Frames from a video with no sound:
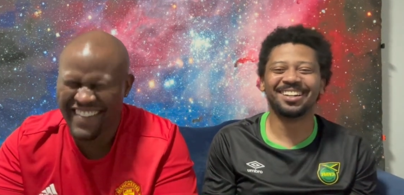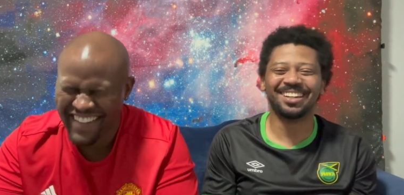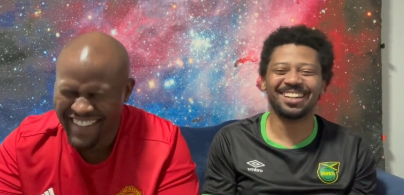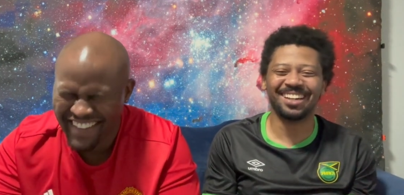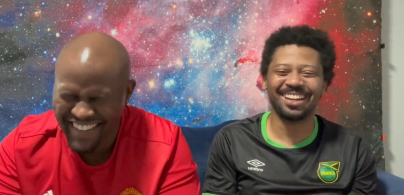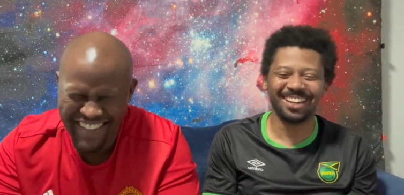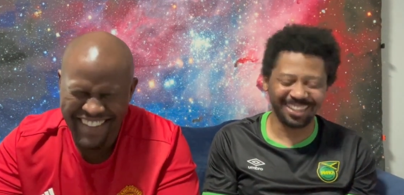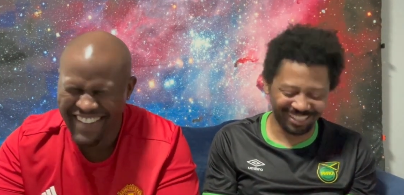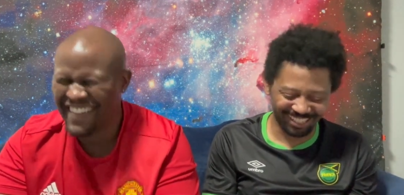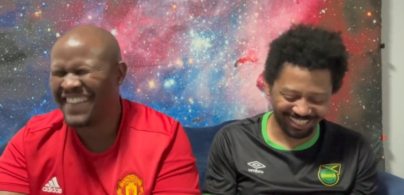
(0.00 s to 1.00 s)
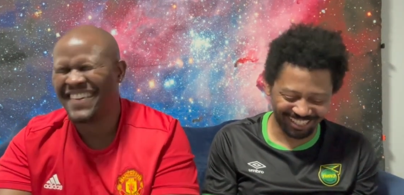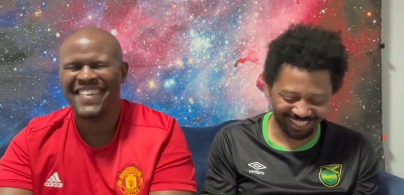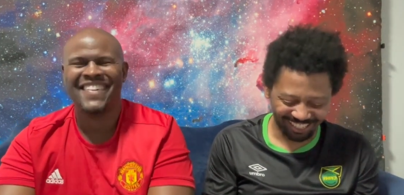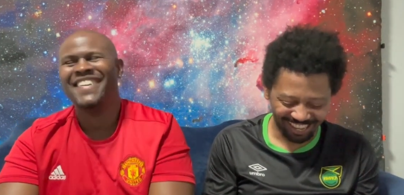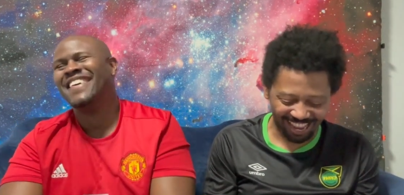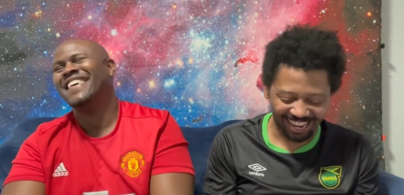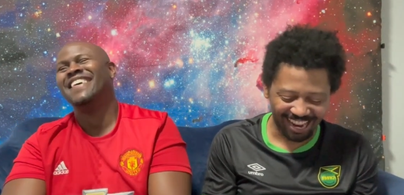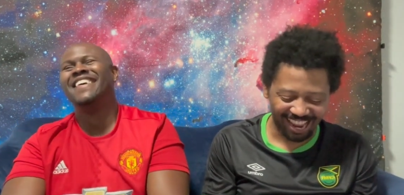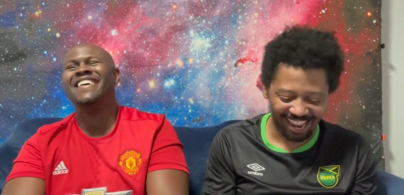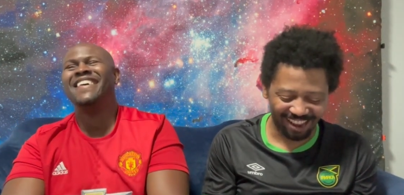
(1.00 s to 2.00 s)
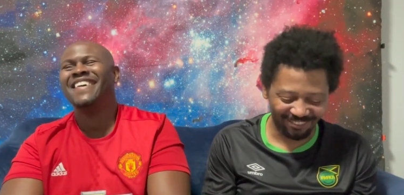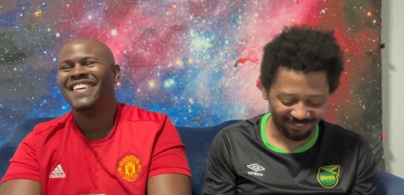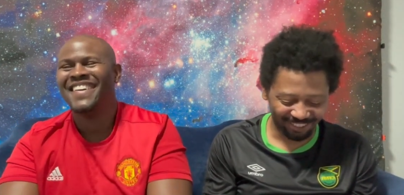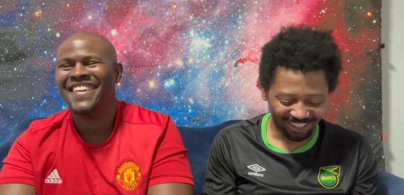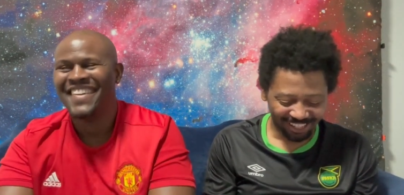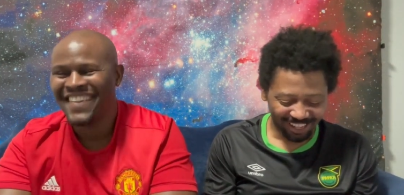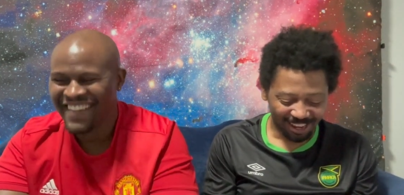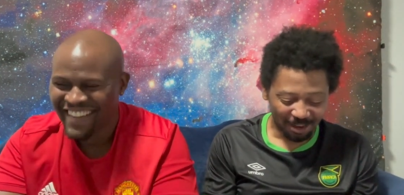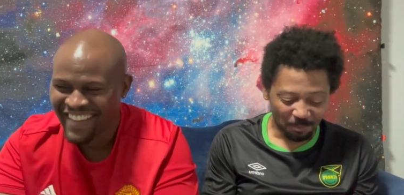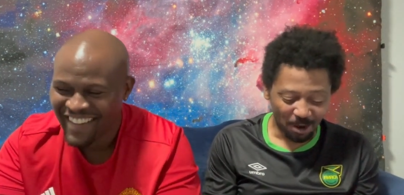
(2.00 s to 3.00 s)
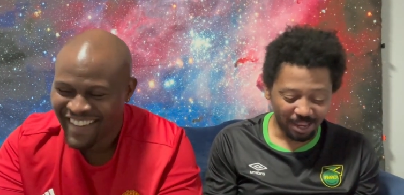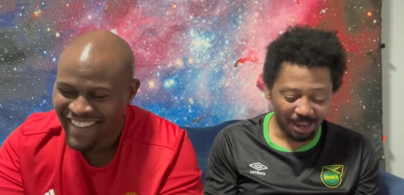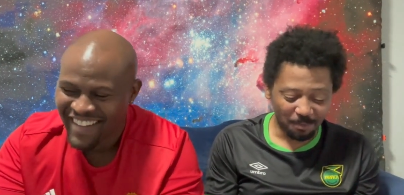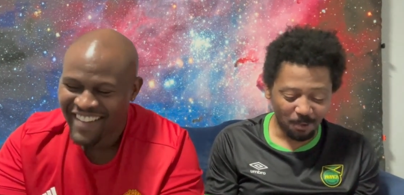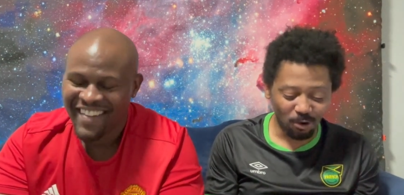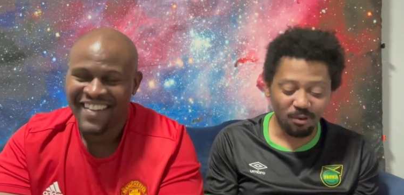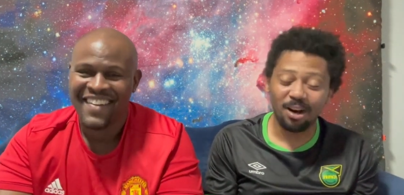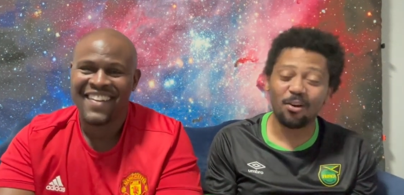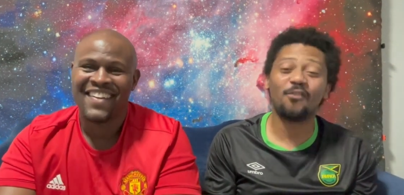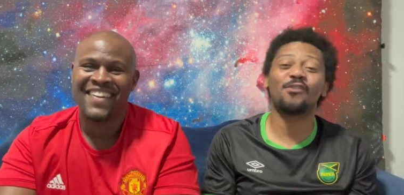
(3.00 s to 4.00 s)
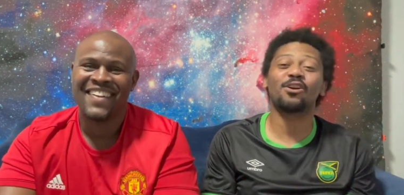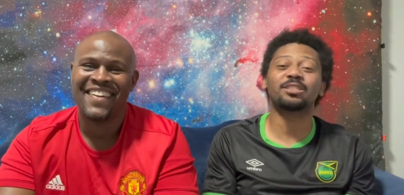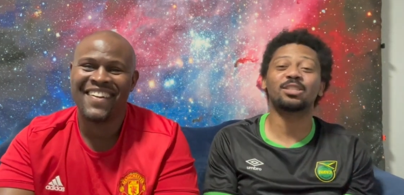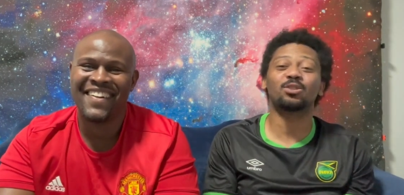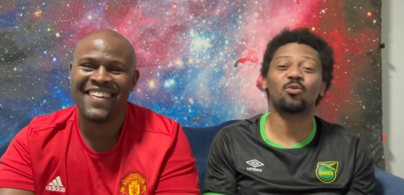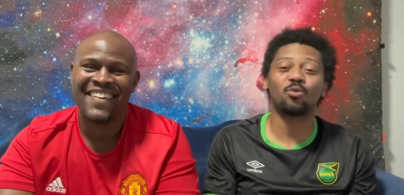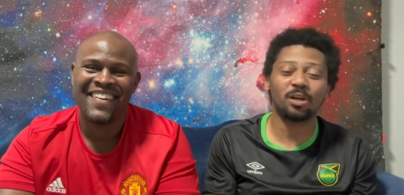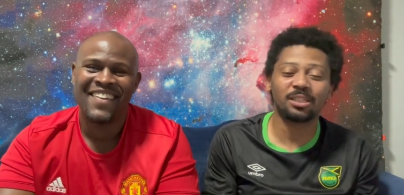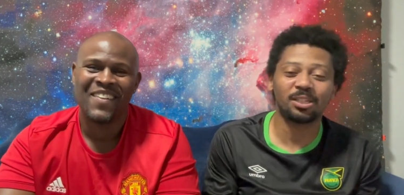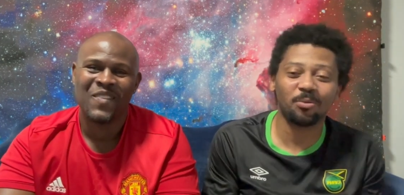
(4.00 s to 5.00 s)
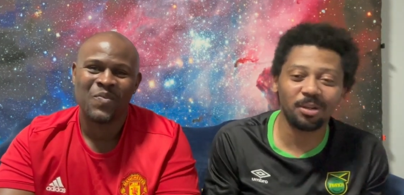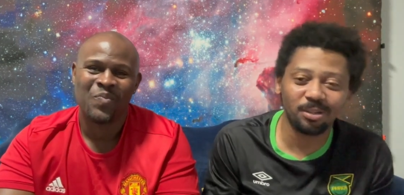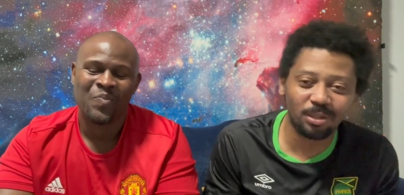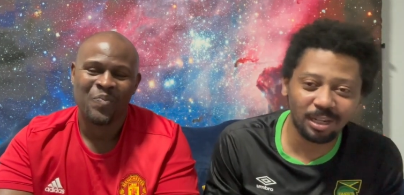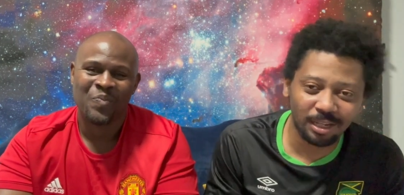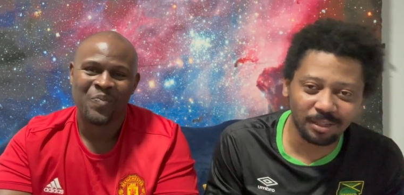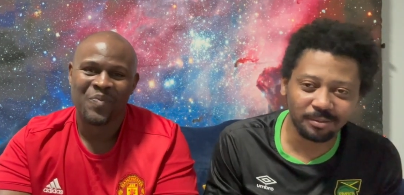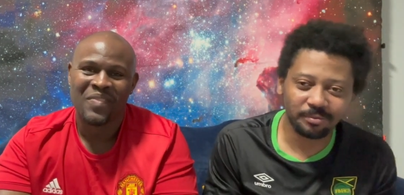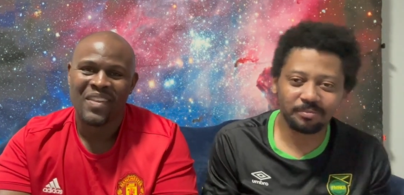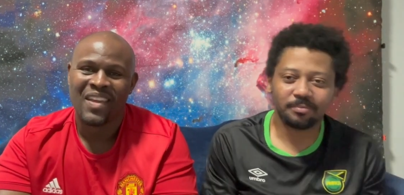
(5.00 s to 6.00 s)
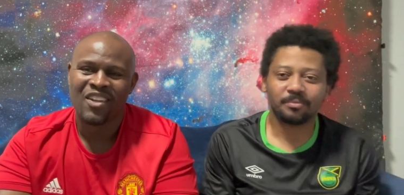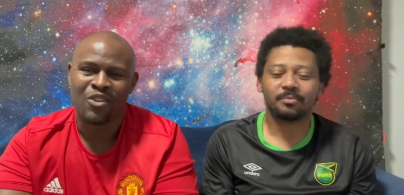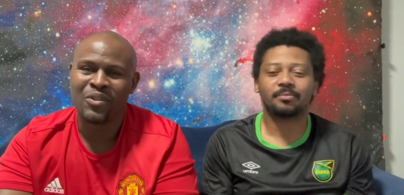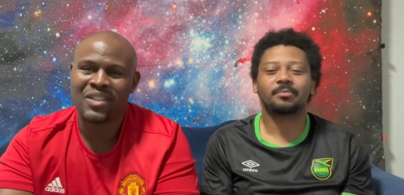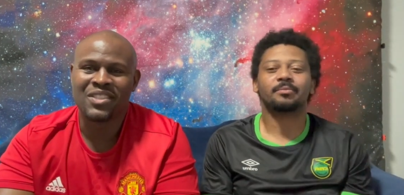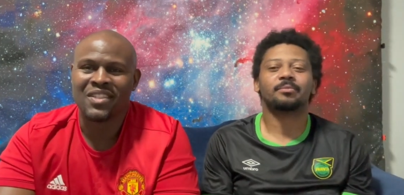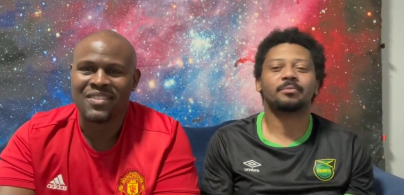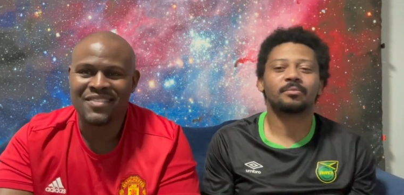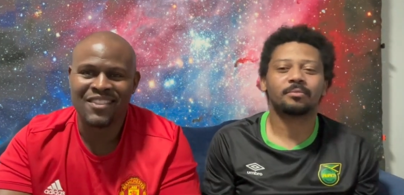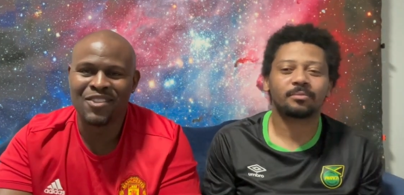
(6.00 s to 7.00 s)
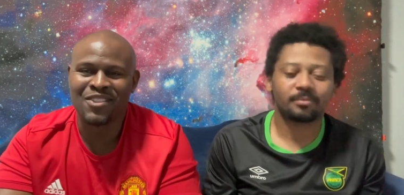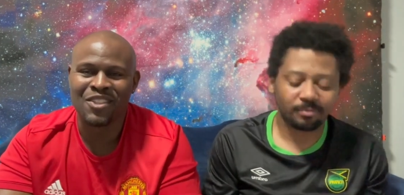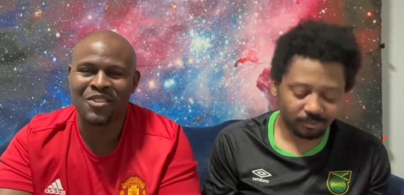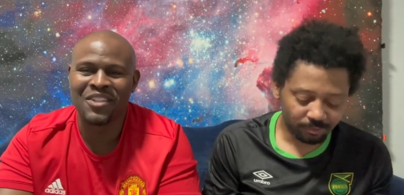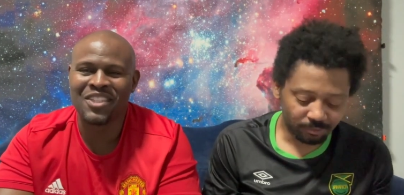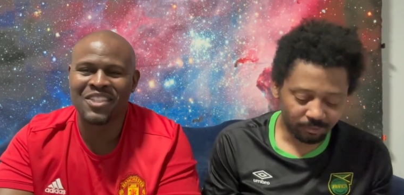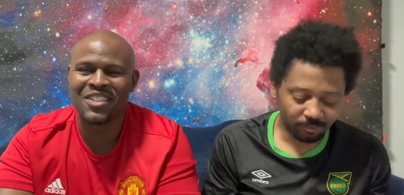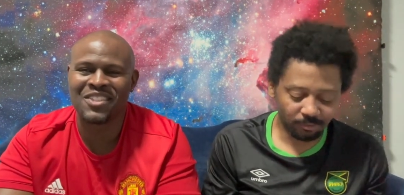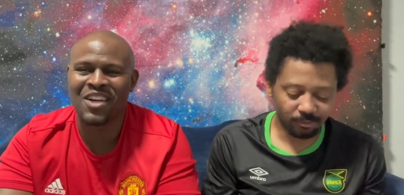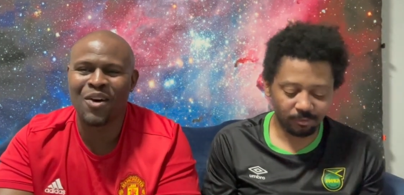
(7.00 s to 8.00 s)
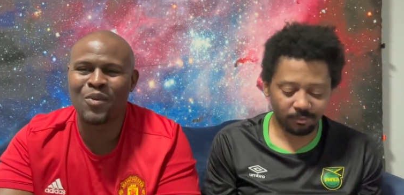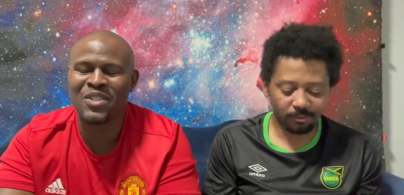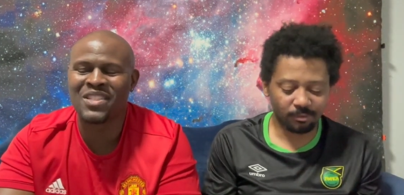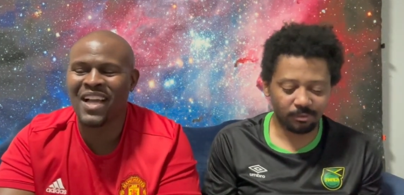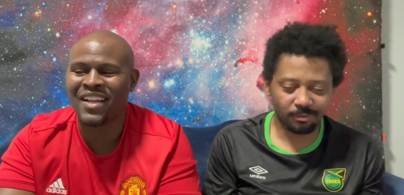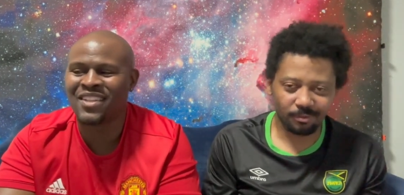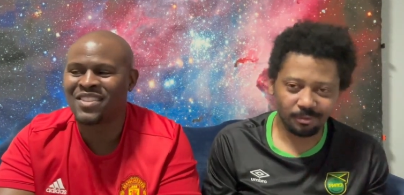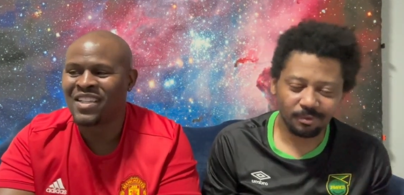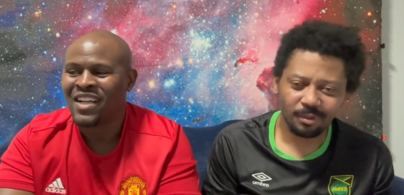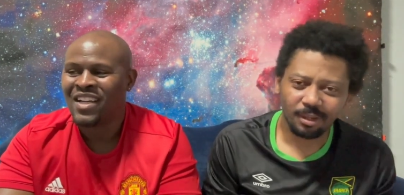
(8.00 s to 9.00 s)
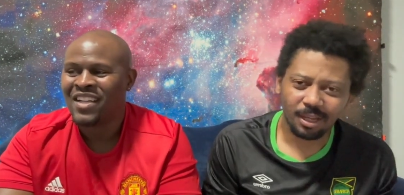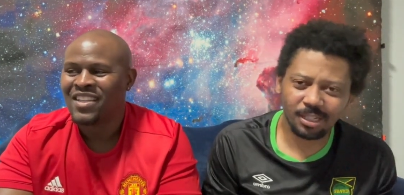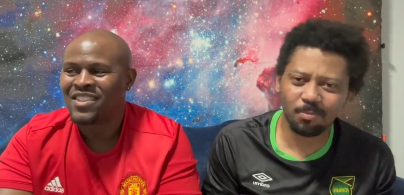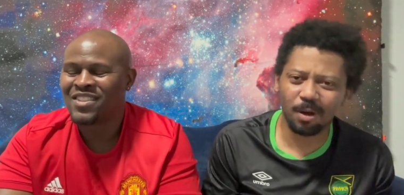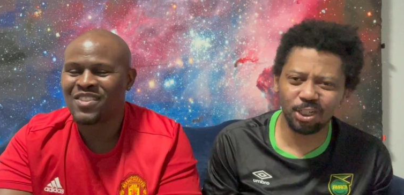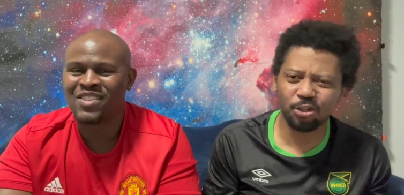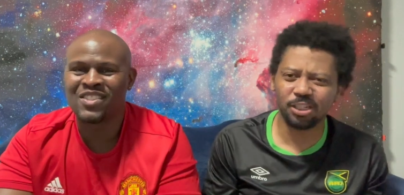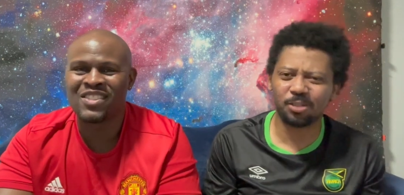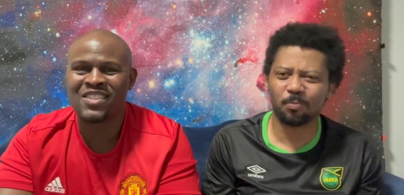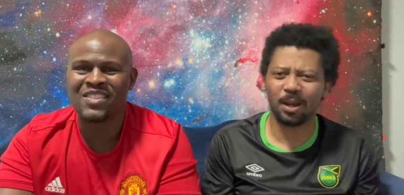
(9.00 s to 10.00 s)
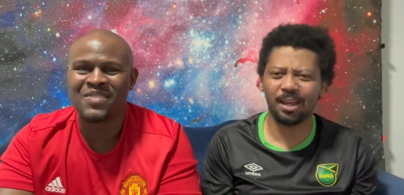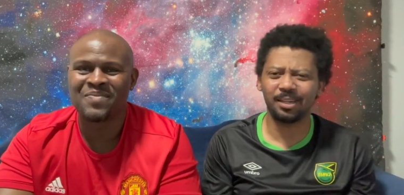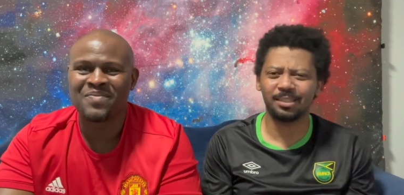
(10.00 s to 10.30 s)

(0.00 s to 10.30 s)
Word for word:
Speaker 1: and a half. But yeah, Morocco versus Croatia. What are you thinking? Croatia. You know, so Croatia is always like this. Is Modric playing